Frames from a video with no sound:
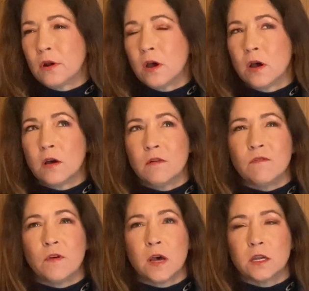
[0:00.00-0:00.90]
of
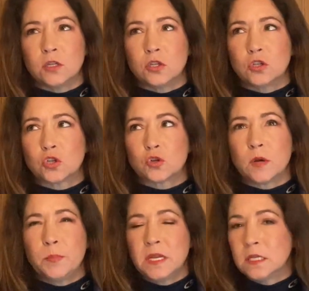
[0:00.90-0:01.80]

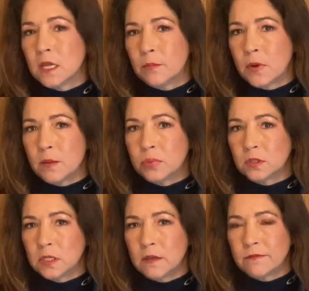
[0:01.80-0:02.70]
Trippy Dip, I
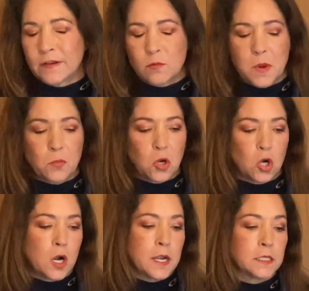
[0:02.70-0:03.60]
believe, if I remember
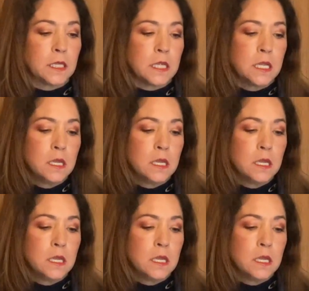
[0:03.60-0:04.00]
correctly.